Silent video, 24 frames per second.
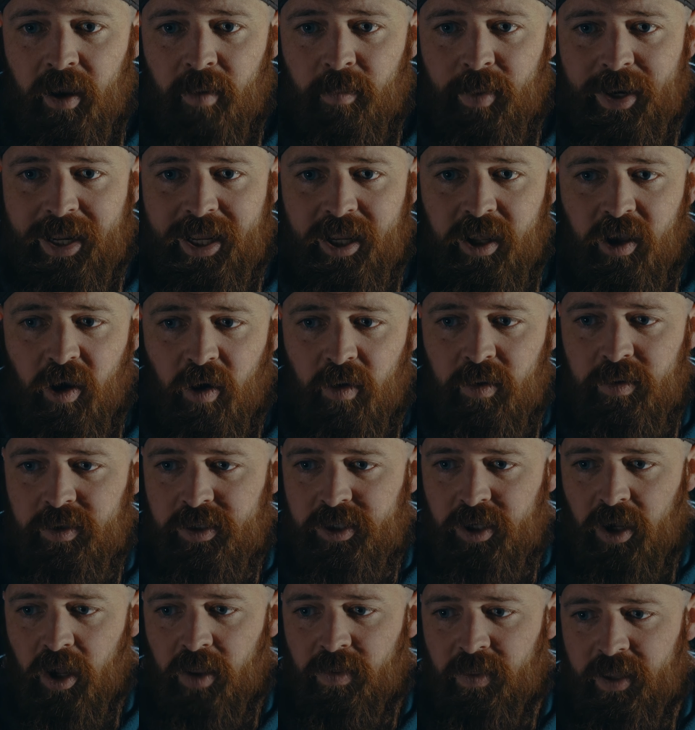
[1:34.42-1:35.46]
But he goes
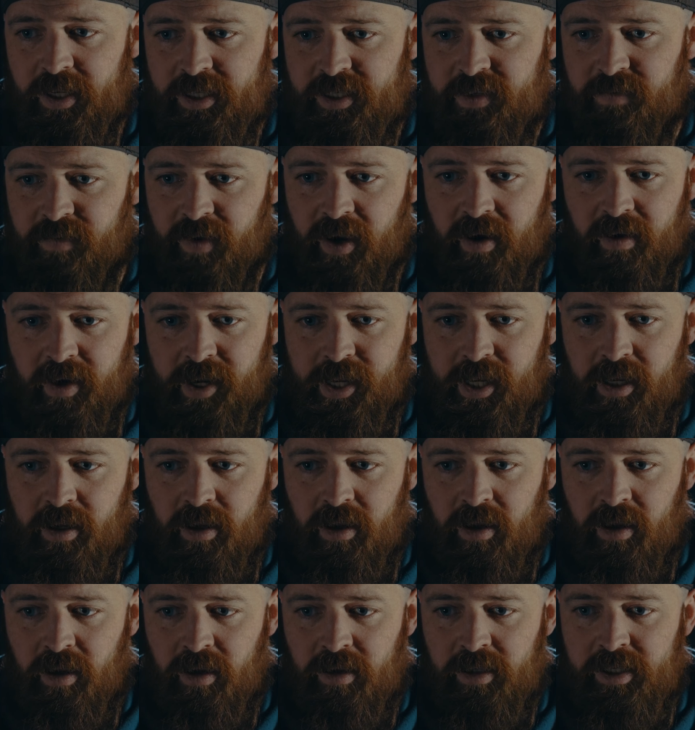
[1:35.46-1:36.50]
on this very
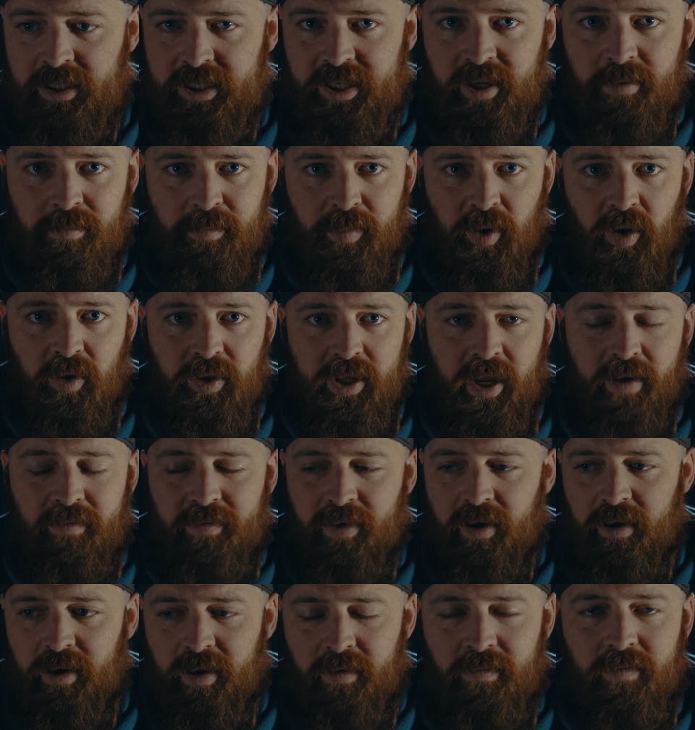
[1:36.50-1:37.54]
simple yet
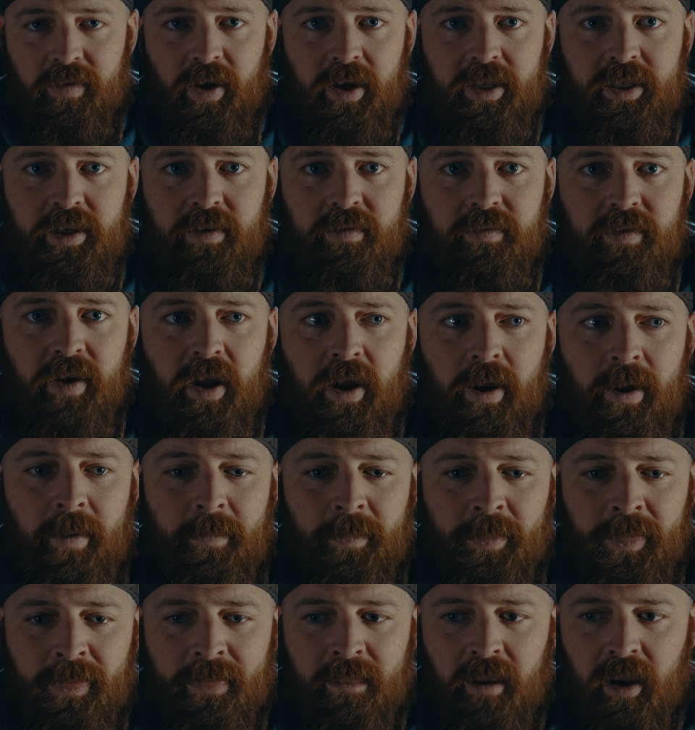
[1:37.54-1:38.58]
very effective
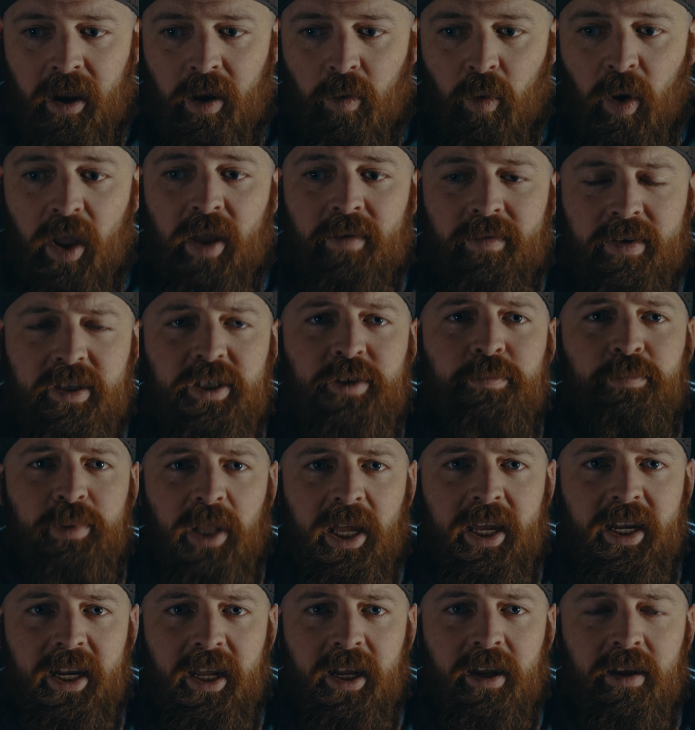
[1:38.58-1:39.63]
way of
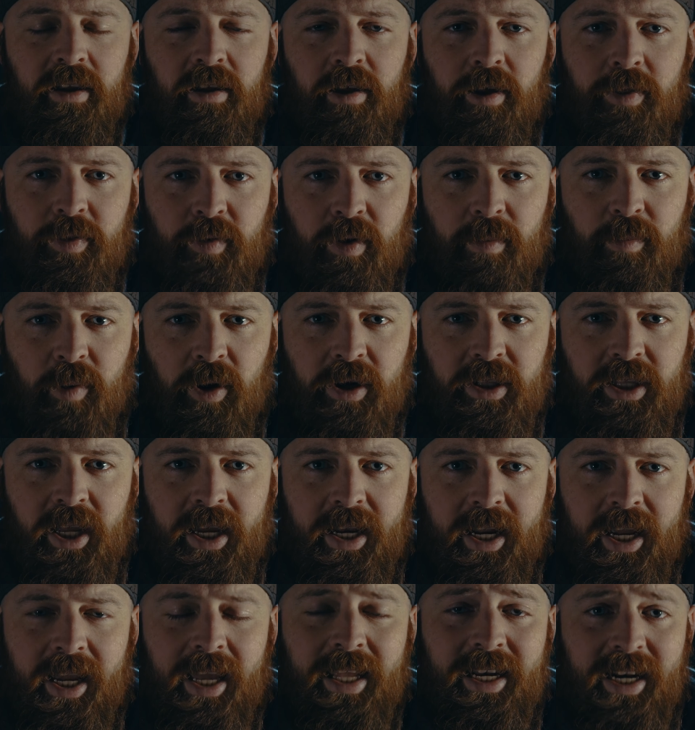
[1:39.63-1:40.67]
explaining 3-point
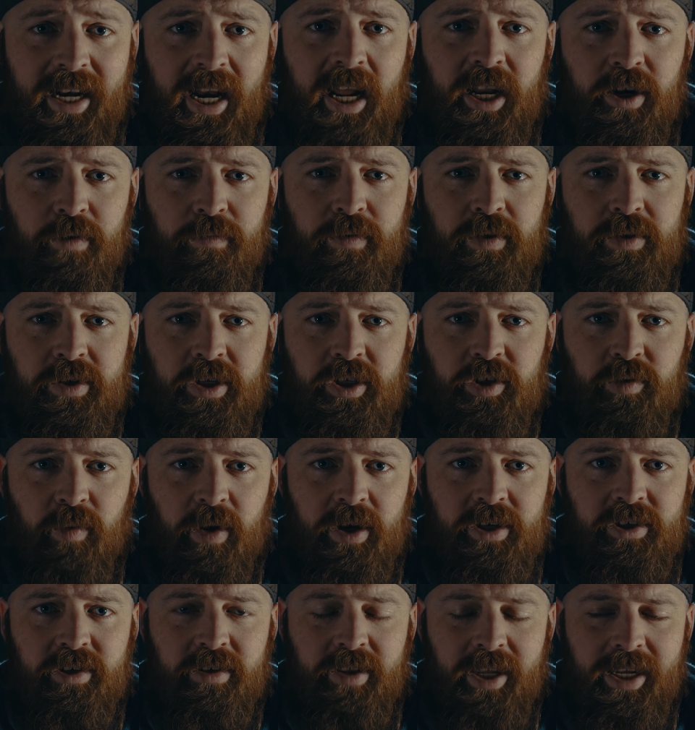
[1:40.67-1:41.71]
lighting in an interview
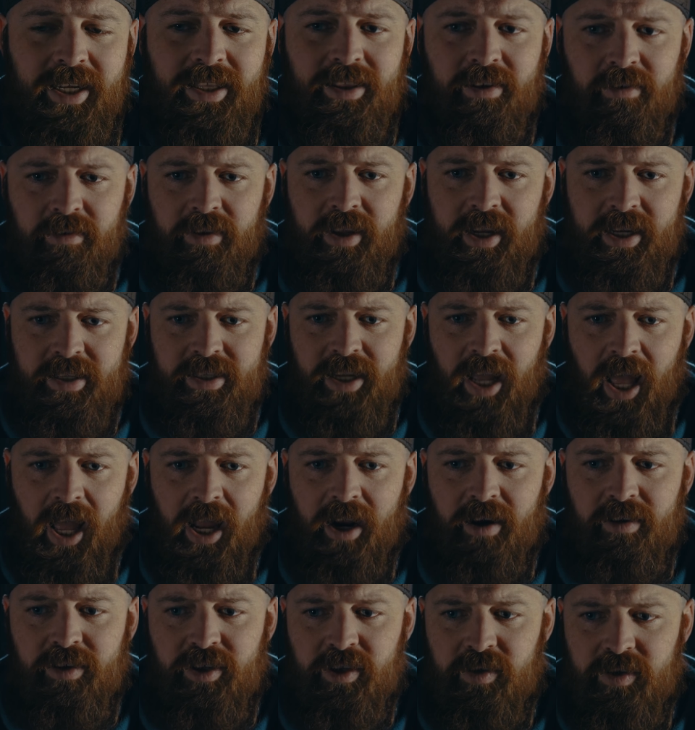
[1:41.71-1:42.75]
situation. He literally gets
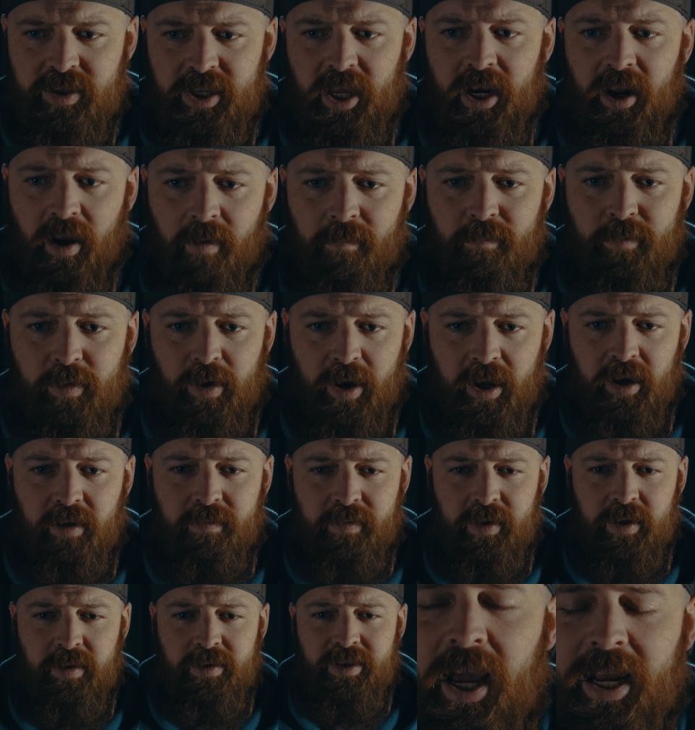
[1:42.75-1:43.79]
hired to set up for
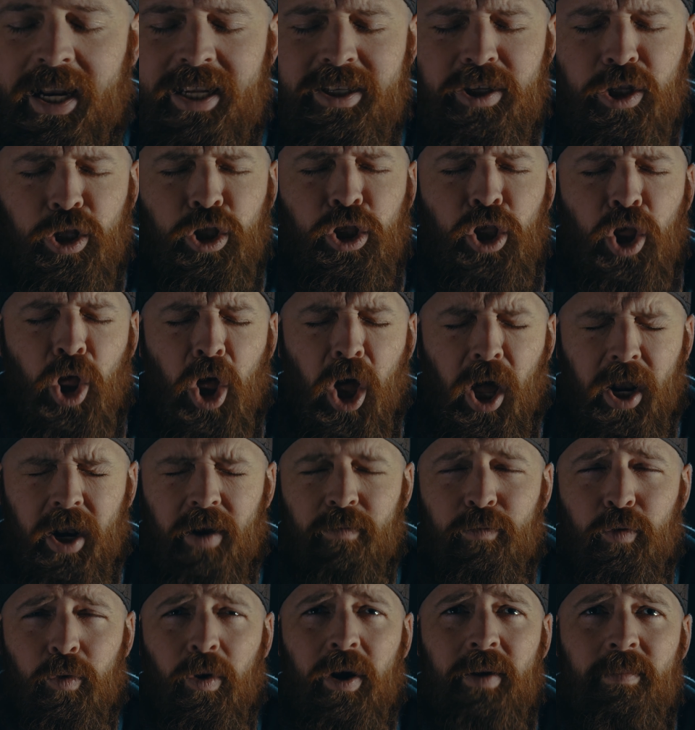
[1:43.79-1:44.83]
interviews, and he has a lot
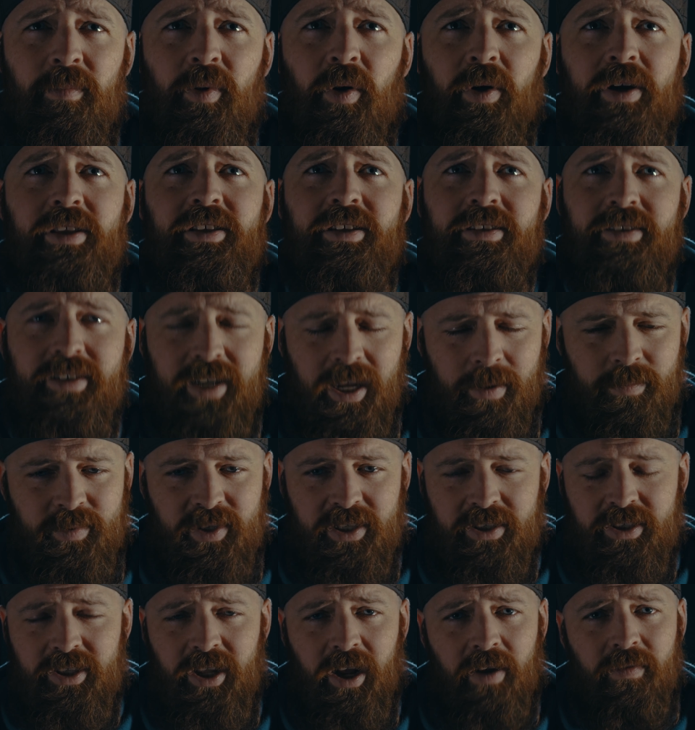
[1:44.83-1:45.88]
of great points and tips
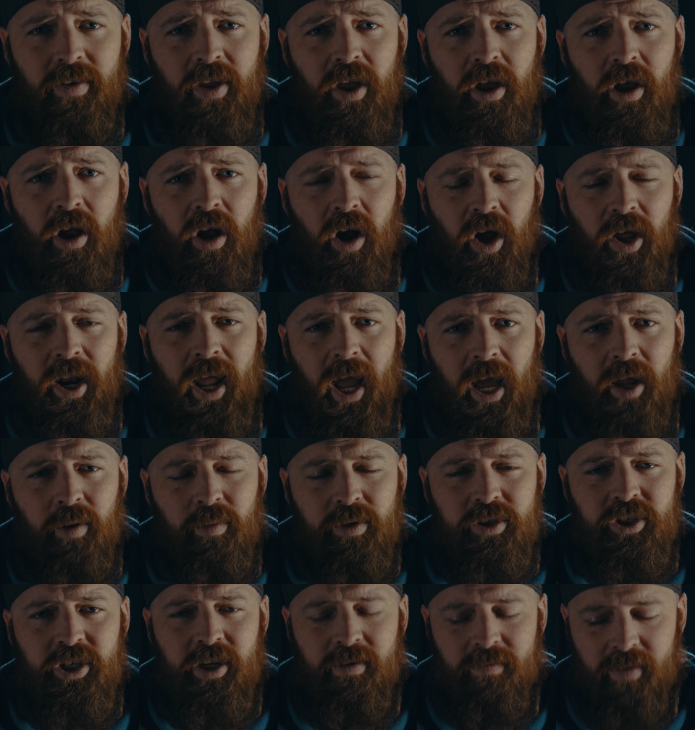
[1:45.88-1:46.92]
and stuff on how to
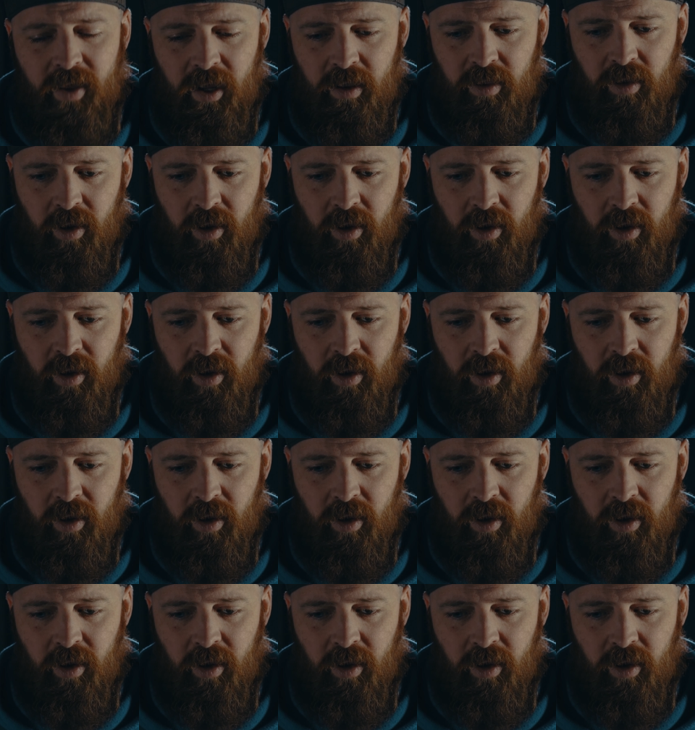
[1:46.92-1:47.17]
achieve that